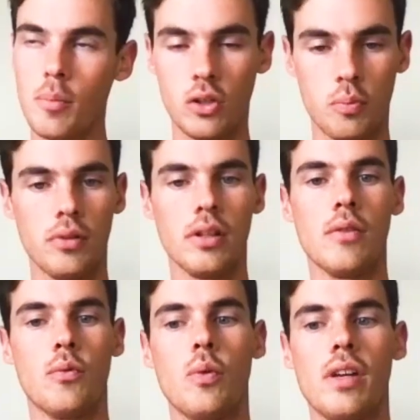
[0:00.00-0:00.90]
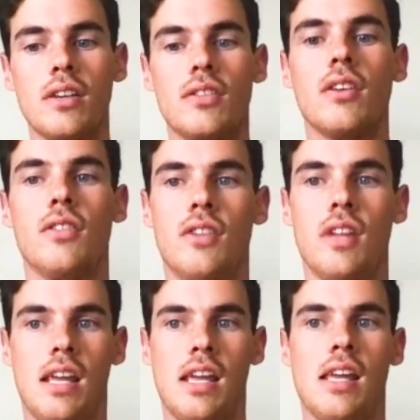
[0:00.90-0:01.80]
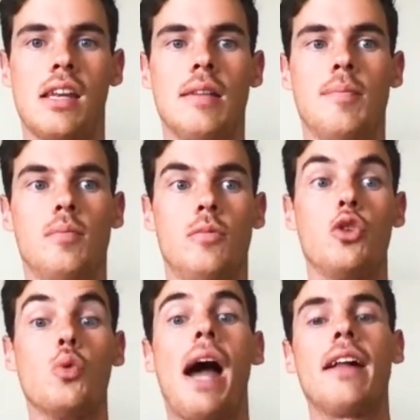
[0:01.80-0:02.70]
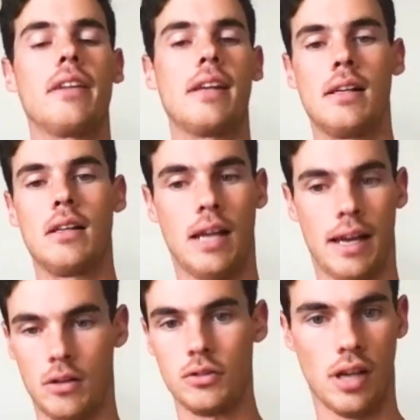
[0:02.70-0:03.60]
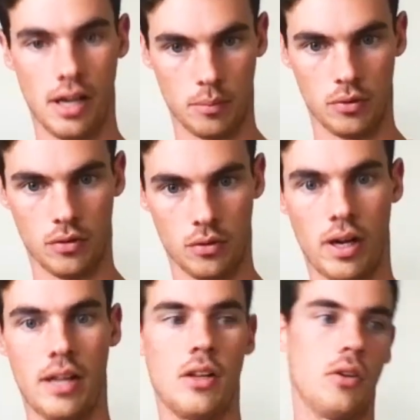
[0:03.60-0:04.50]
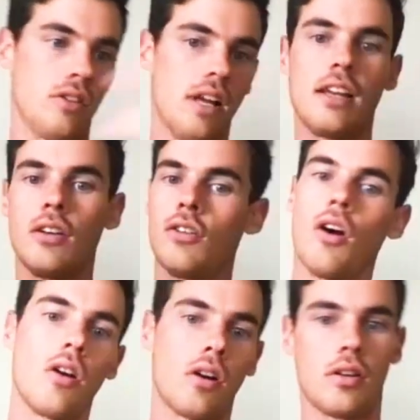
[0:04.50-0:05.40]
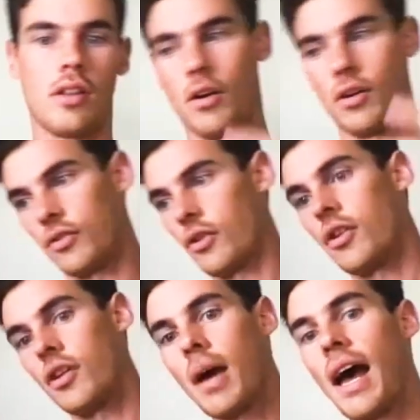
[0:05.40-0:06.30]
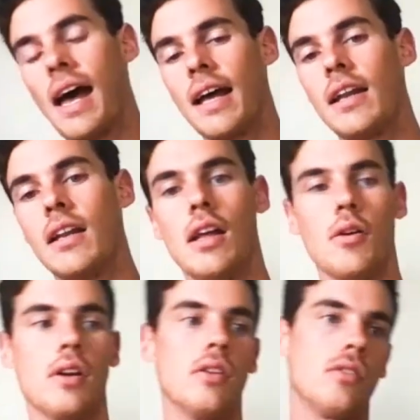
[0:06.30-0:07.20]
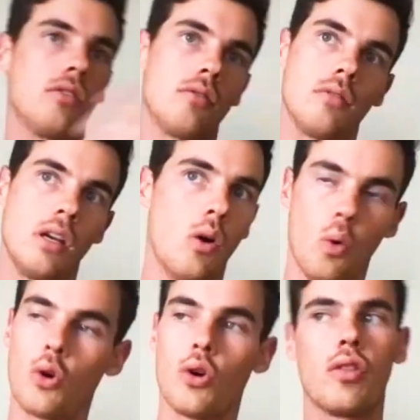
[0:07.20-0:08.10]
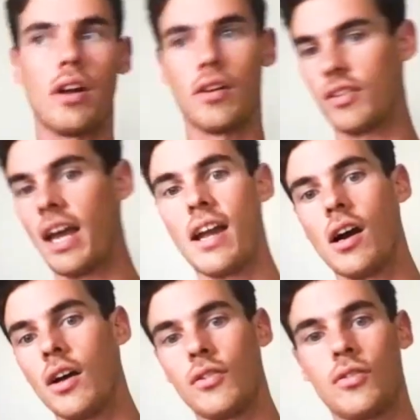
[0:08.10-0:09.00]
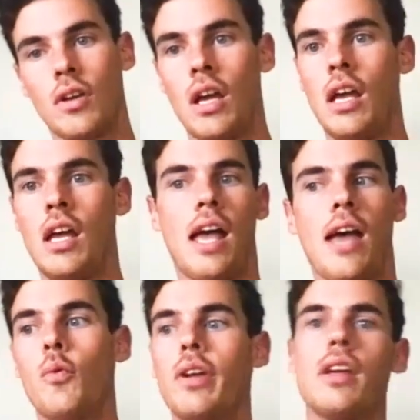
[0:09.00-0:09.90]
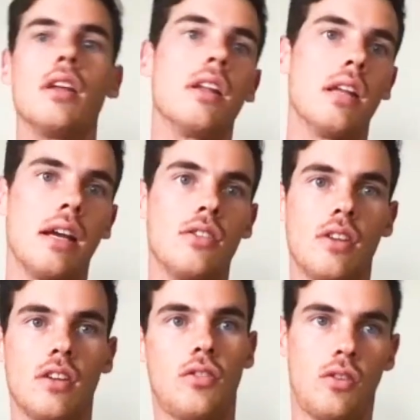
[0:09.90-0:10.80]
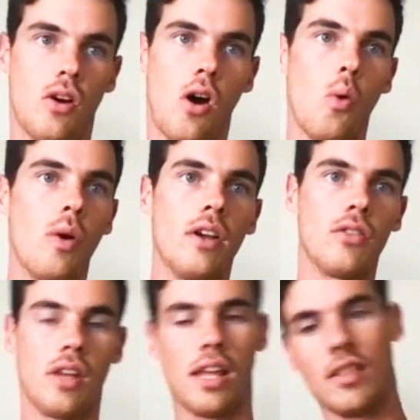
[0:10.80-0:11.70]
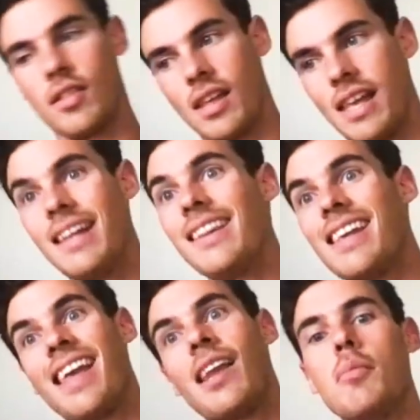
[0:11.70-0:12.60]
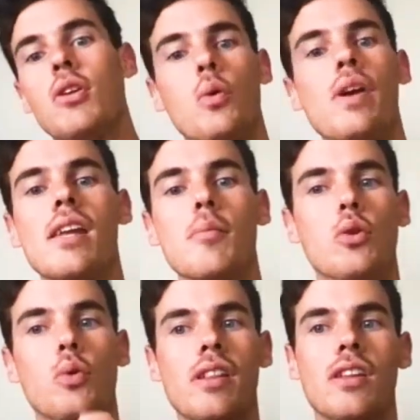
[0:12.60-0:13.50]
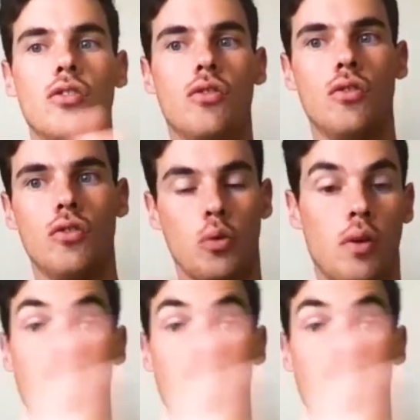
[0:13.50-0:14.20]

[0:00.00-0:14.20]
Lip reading: much believe we exist in duality at all times, right? There is light and dark, there is good and bad, there is order, there is chaos, and we exist always in the in between these sort of